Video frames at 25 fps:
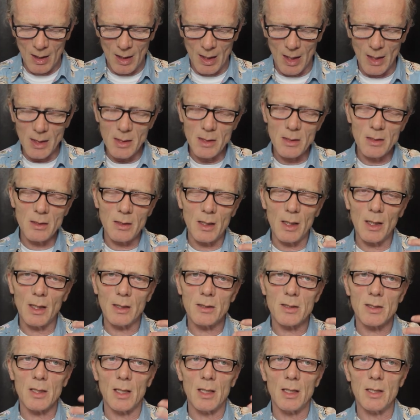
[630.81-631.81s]
As their
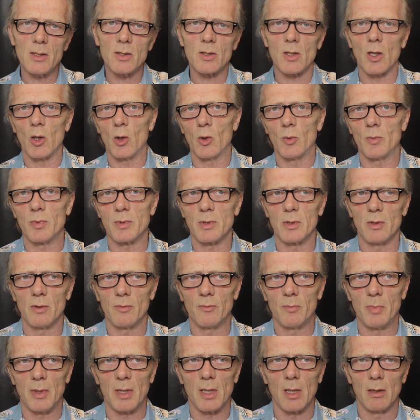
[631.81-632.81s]
telescopes
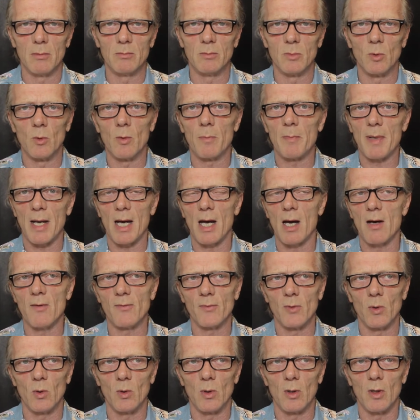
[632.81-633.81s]
have become more
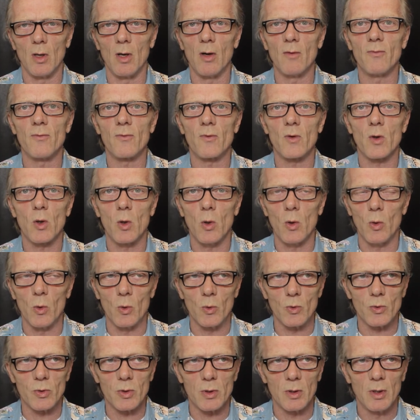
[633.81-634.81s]
powerful, of
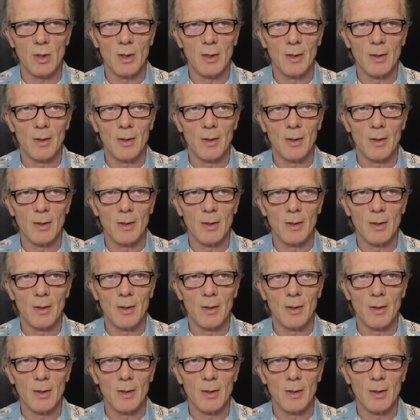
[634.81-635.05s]
course,